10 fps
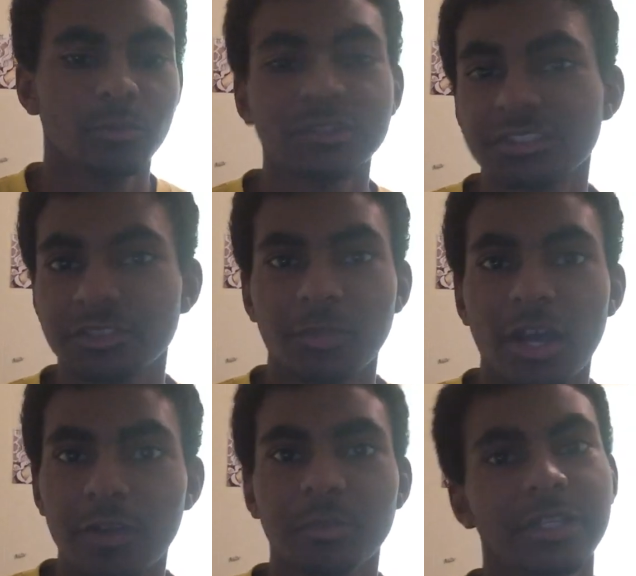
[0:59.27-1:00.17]
what's
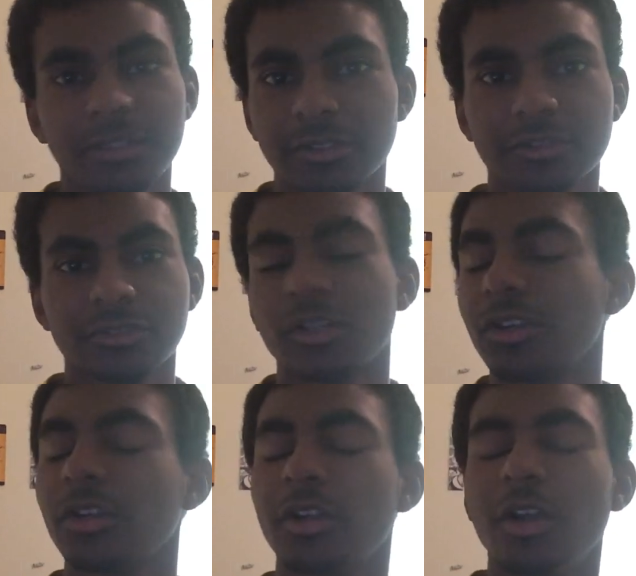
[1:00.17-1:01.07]
inspired me to
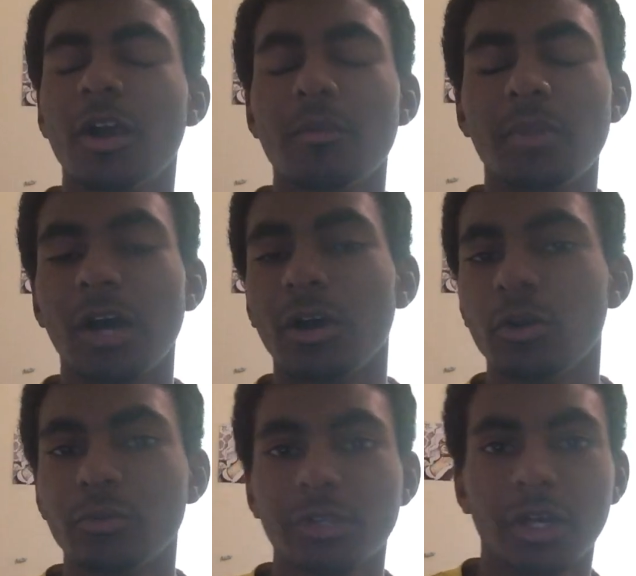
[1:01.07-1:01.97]
start my
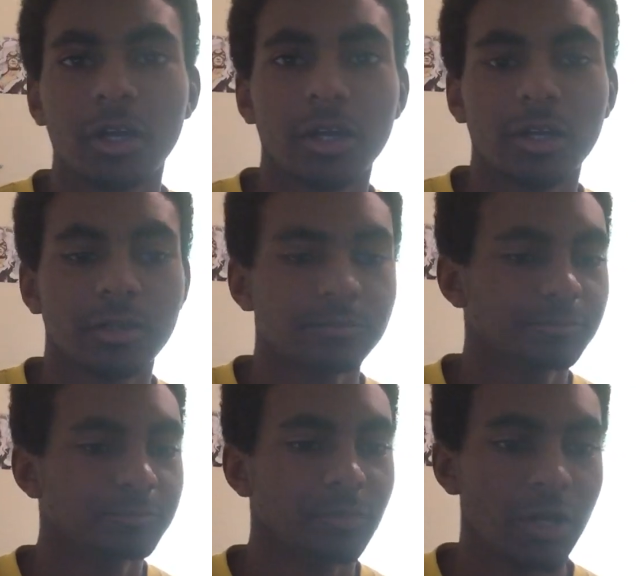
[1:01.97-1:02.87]
own um,
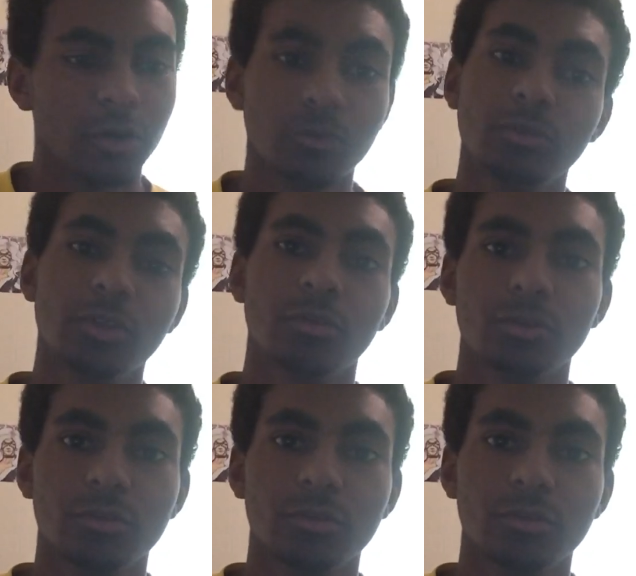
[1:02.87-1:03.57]
my own little